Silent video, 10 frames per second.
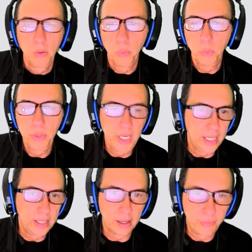We
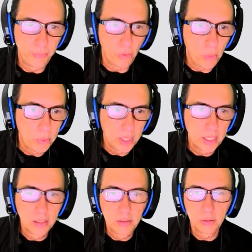need a
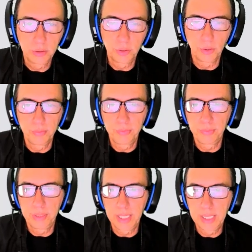formula to solve
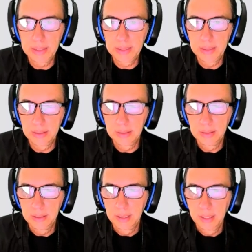this,
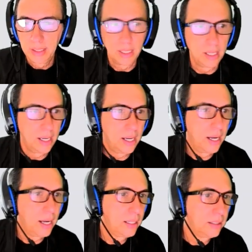
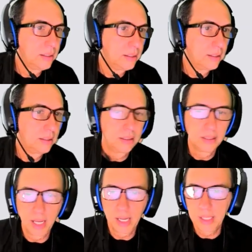and
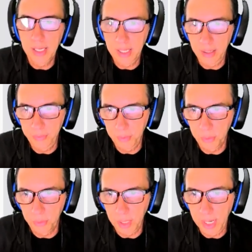I'm gonna give
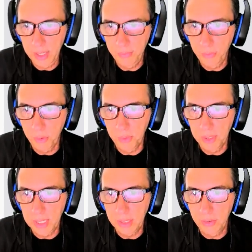you any formula
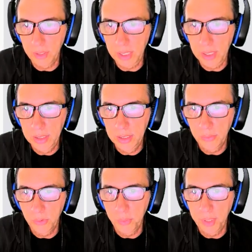that you need
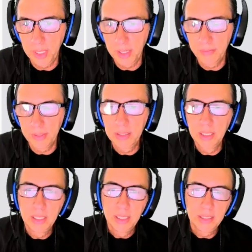will be given.
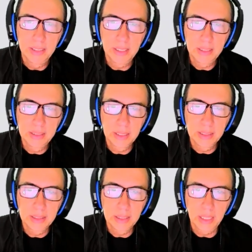
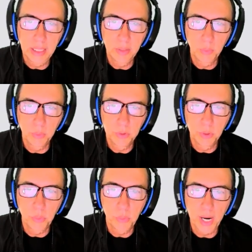Distance equals
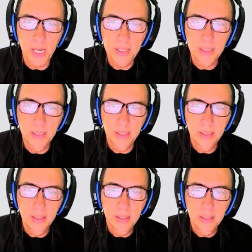rate
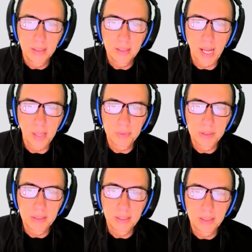times
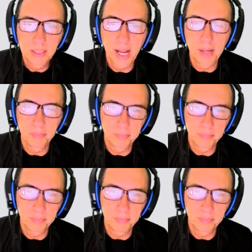time.